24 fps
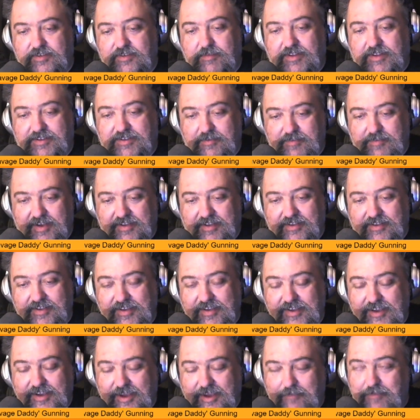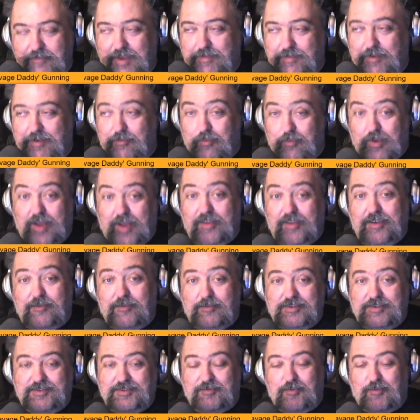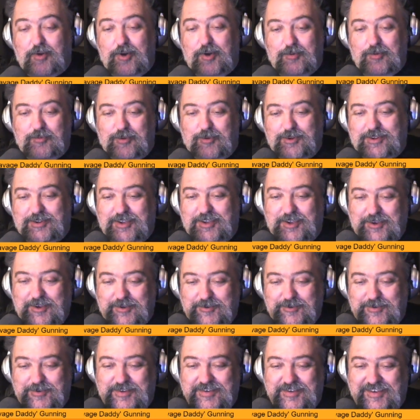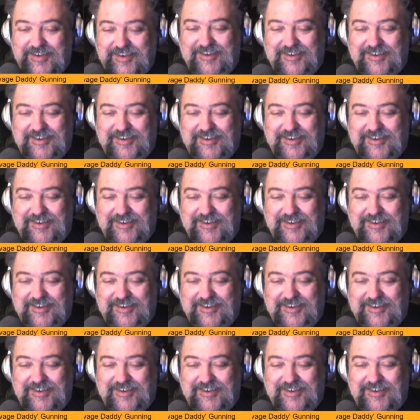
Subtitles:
I'm not talking about, maybe relic was the wrong word to use.